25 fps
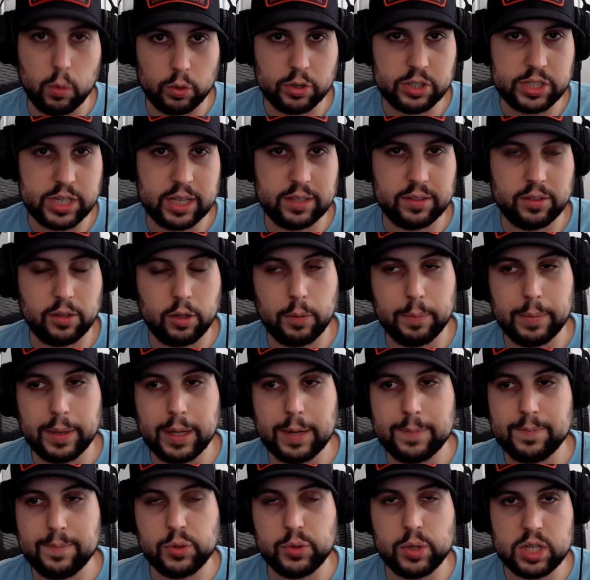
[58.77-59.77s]
Wars days a little
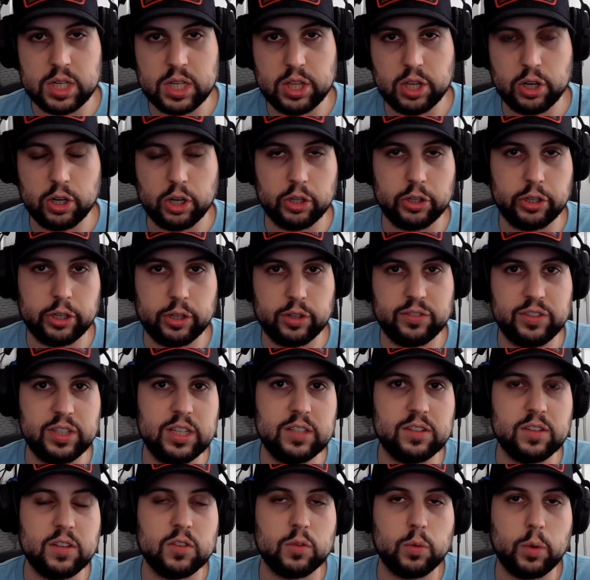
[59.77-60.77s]
bit, especially the earlier
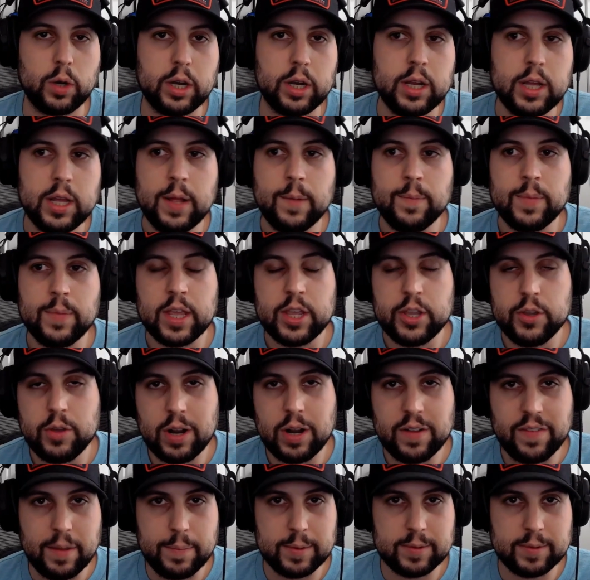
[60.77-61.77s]
seasons, where you'd
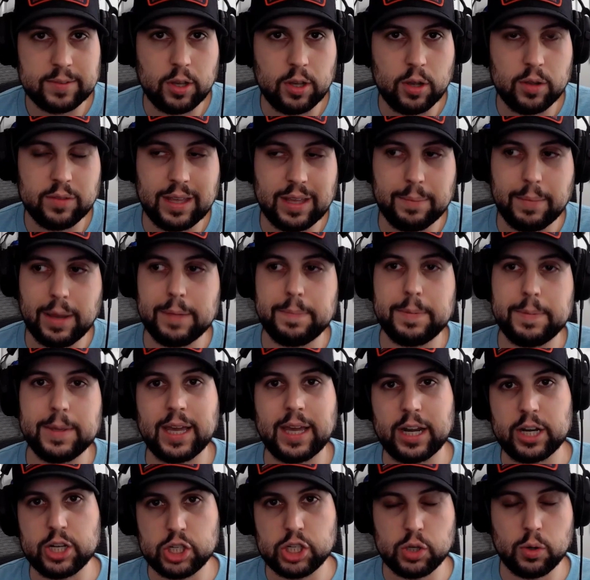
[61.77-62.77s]
have episodes that might be
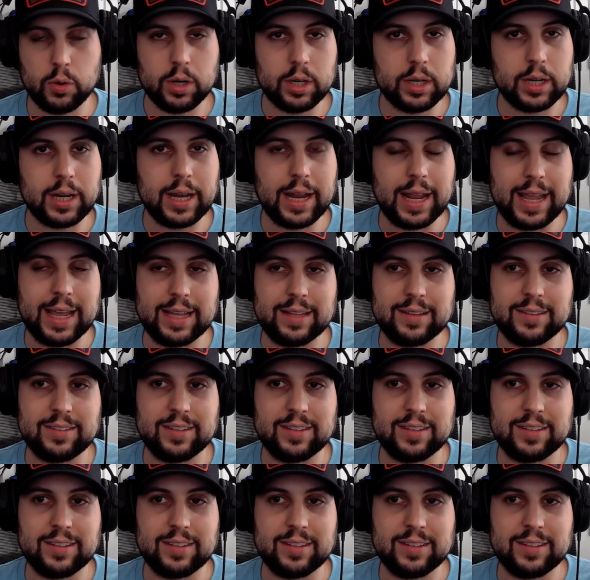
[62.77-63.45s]
kind of short and